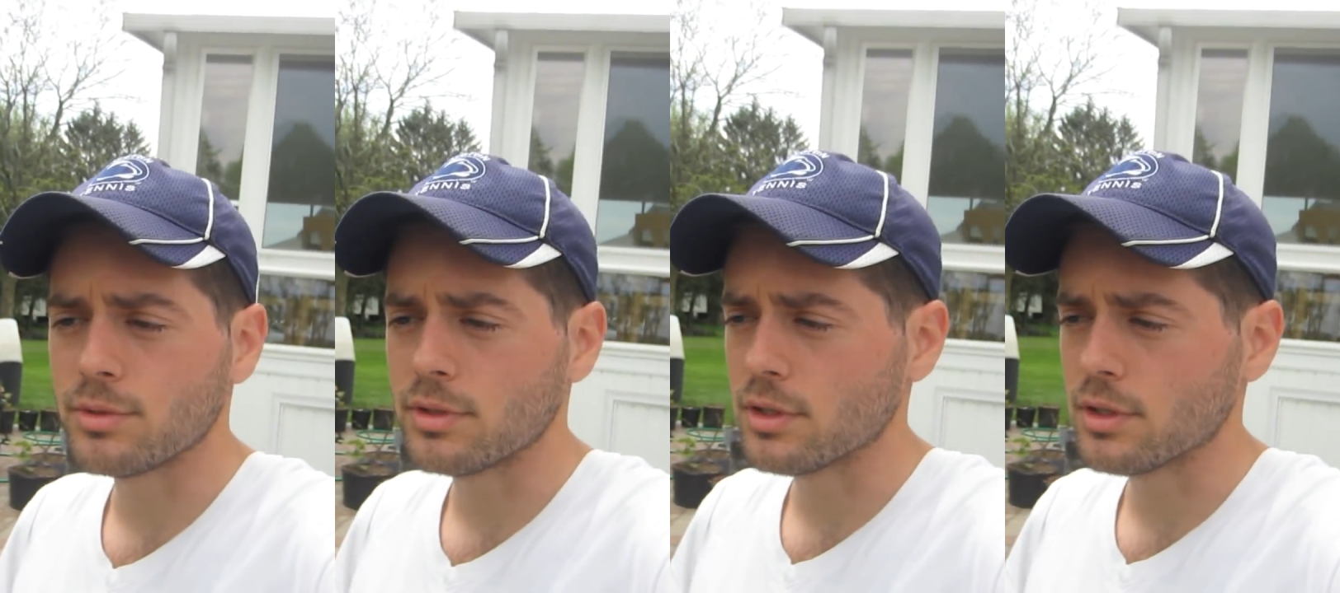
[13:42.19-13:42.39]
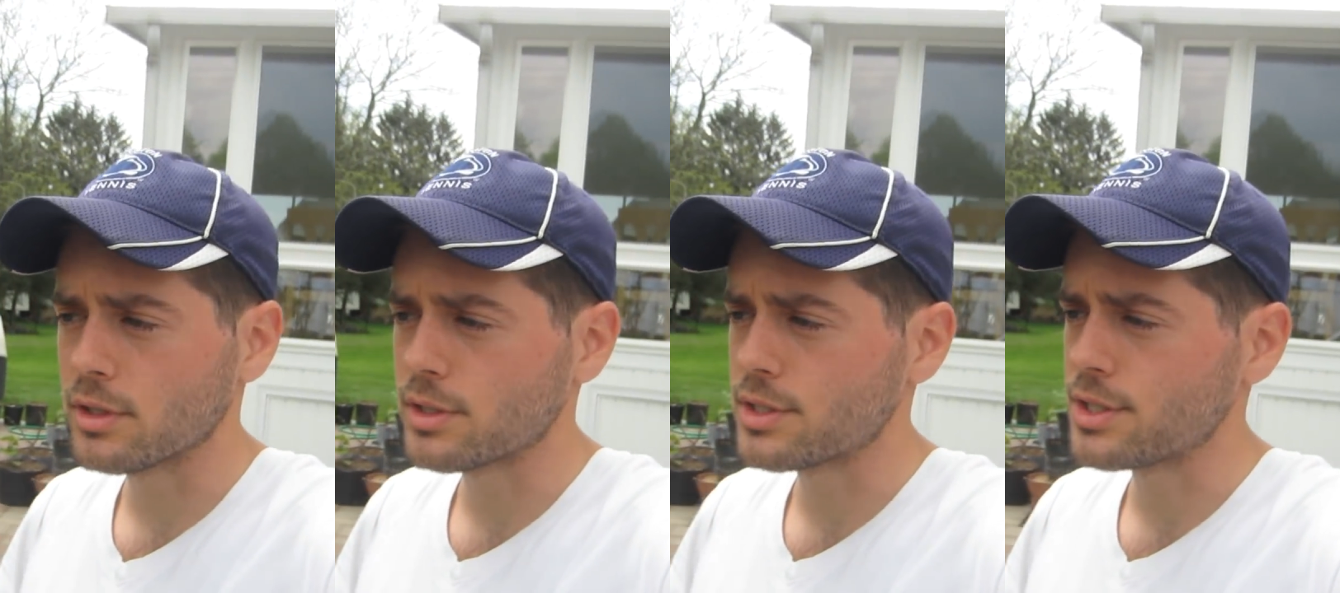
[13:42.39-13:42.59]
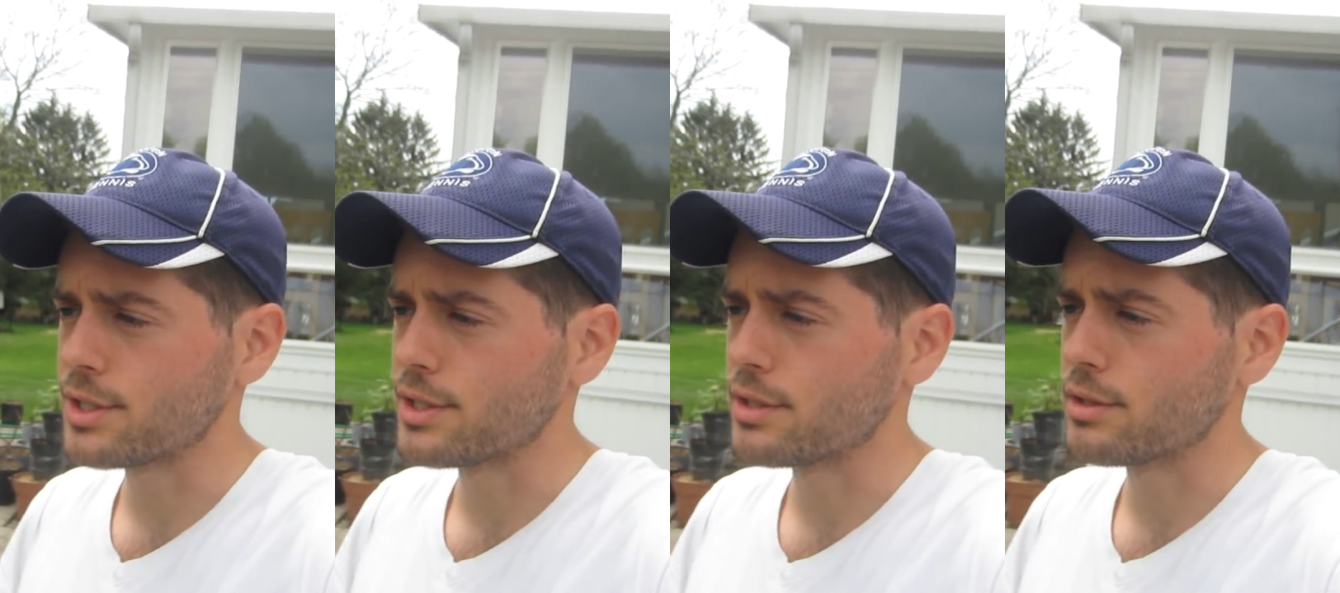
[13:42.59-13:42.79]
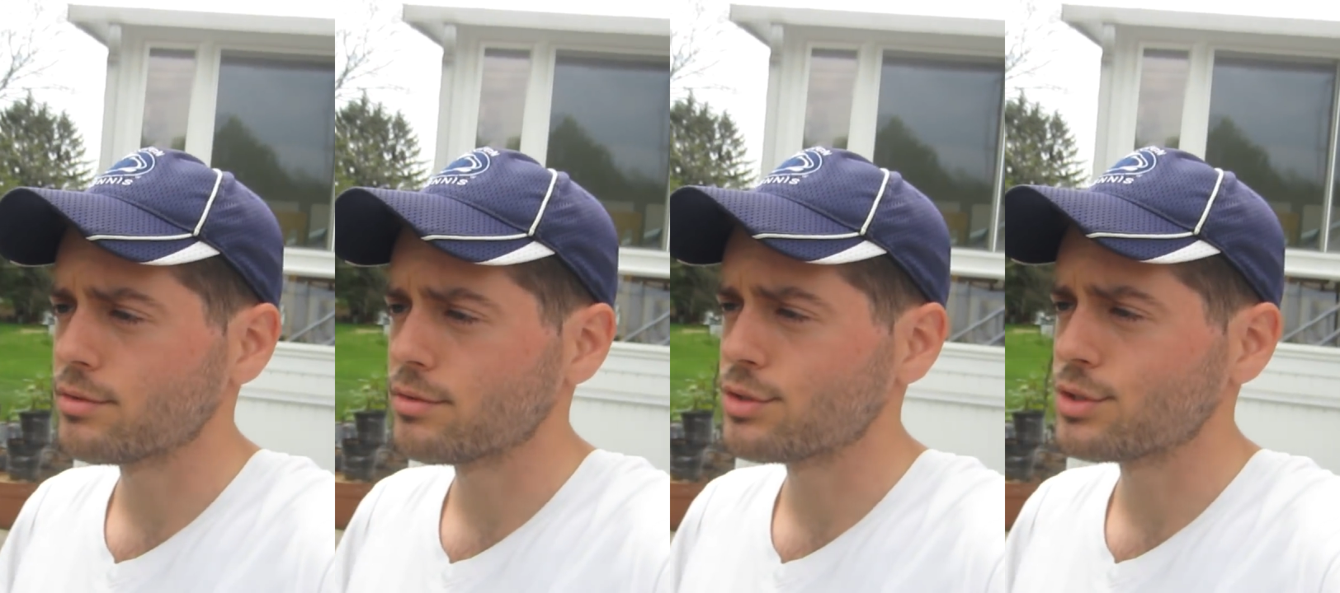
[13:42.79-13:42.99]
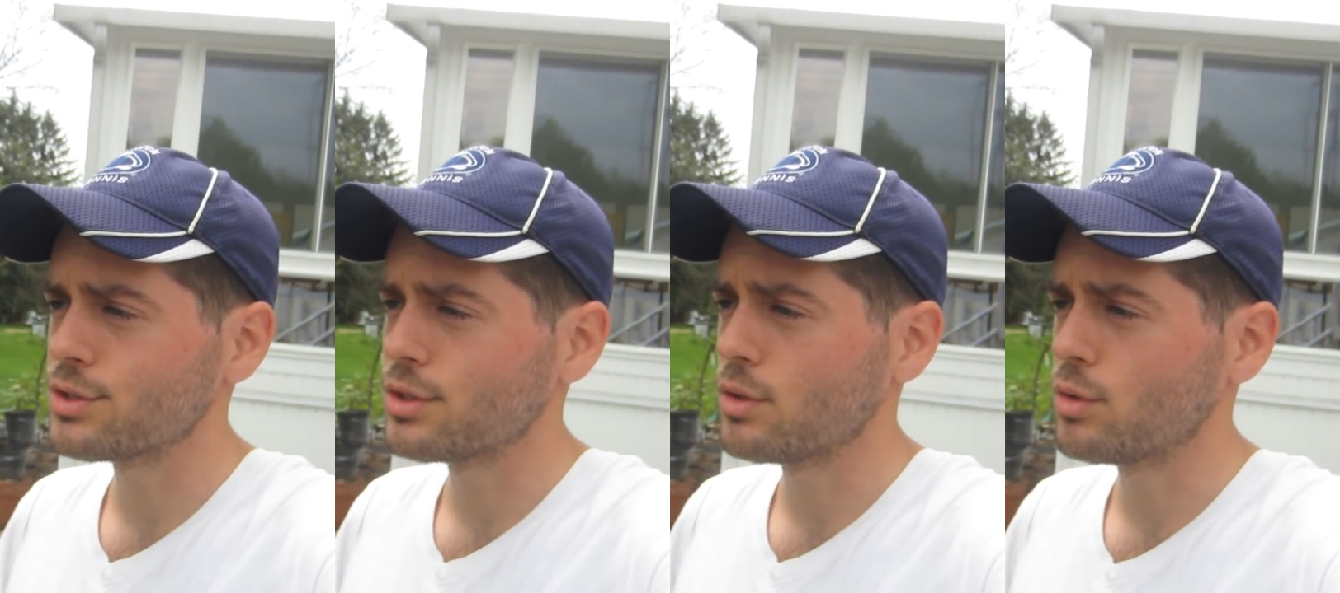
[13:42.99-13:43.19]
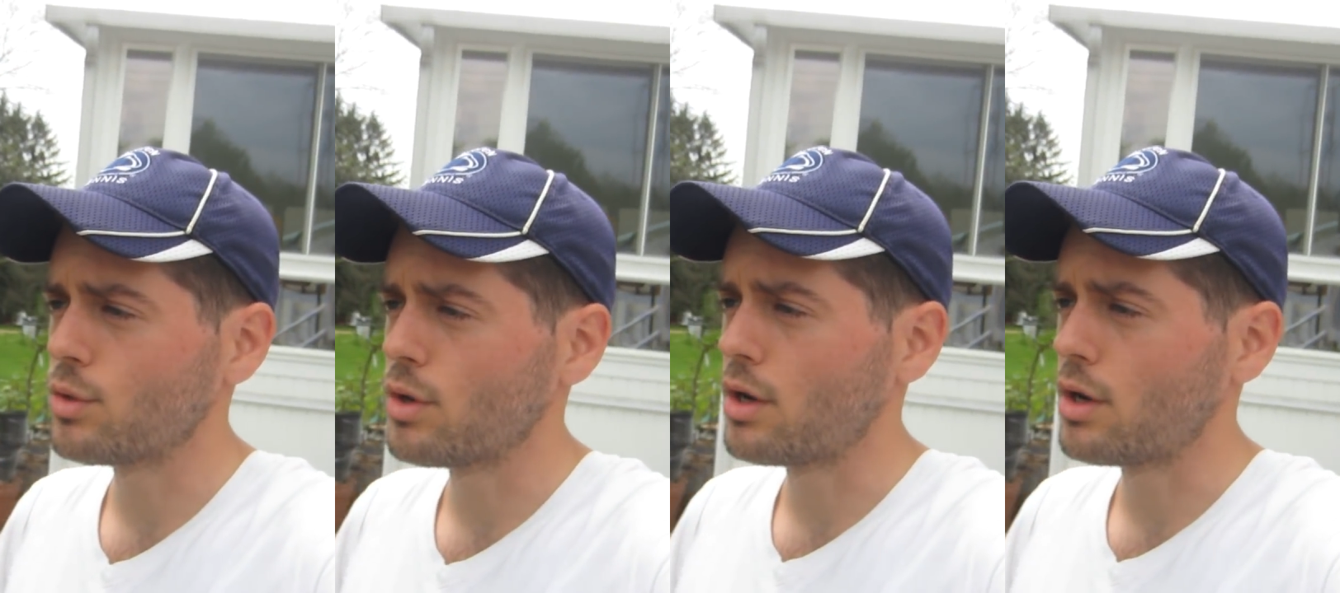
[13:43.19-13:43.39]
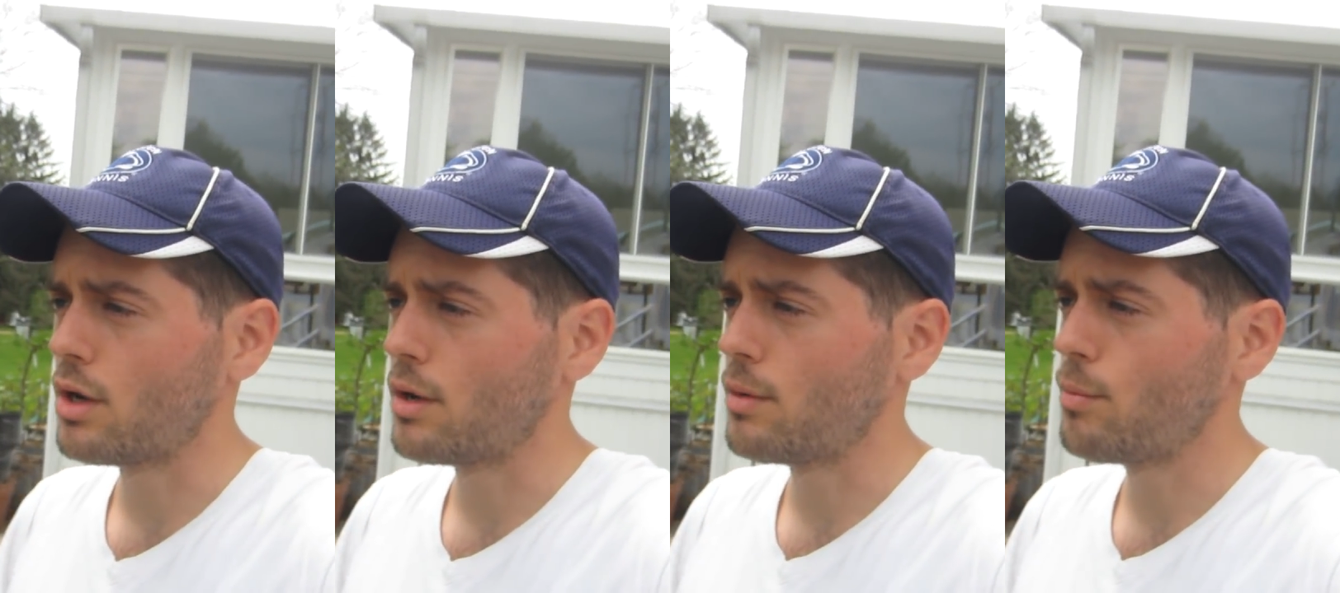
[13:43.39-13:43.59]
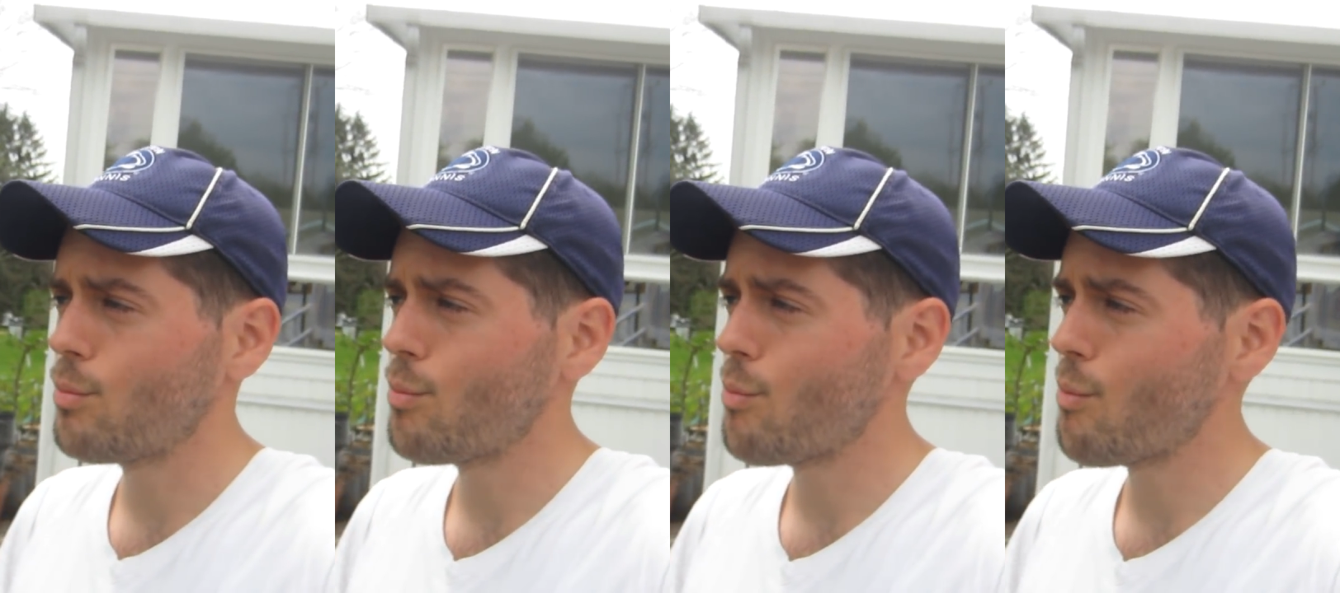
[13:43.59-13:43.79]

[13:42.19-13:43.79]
be learned here, so uh,